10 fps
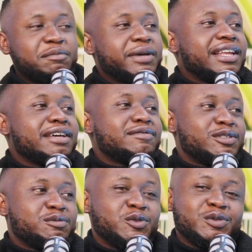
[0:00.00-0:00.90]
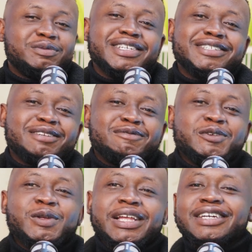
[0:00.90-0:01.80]
that my life is smooth. Please, if
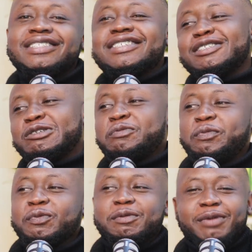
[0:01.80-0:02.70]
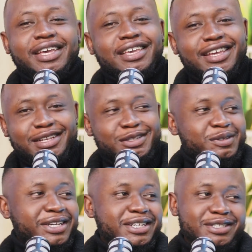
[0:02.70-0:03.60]
you'd like to make any
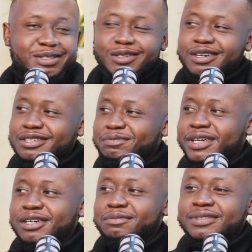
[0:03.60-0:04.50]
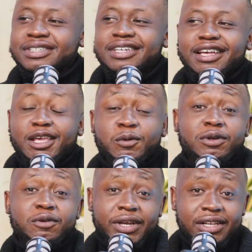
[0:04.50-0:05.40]
donations to Dr. Mayamba, he
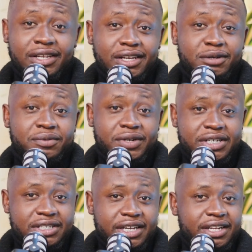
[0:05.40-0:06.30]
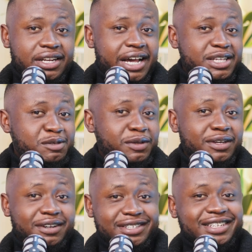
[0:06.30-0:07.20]
would greatly appreciate it. I
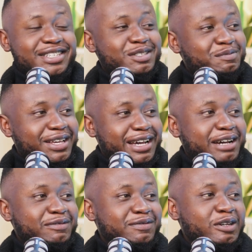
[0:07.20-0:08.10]
speak on his behalf.